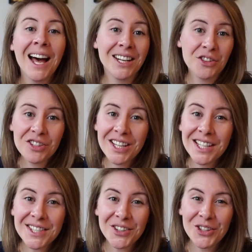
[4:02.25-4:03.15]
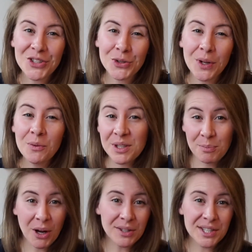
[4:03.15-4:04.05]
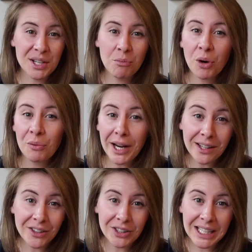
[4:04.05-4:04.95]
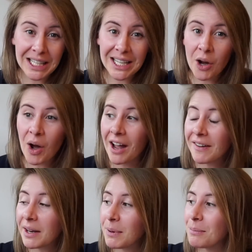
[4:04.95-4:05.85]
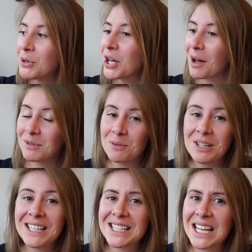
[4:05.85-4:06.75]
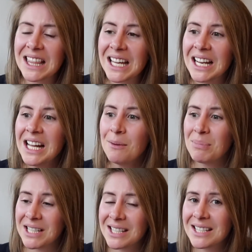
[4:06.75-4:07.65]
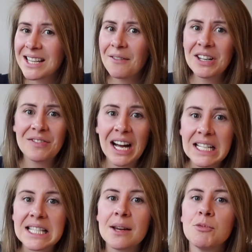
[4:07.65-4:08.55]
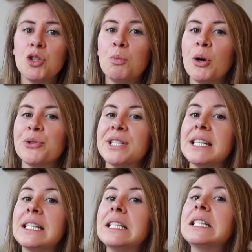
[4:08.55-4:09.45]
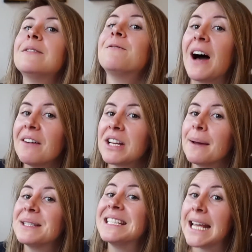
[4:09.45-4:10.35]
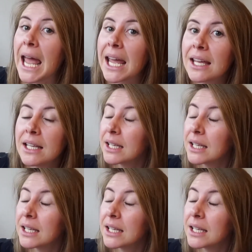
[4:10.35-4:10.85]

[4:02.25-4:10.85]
Another thing I started doing was posting more regularly. Now, I've had people come to me and say that businesses have advised them to post 5 times a day.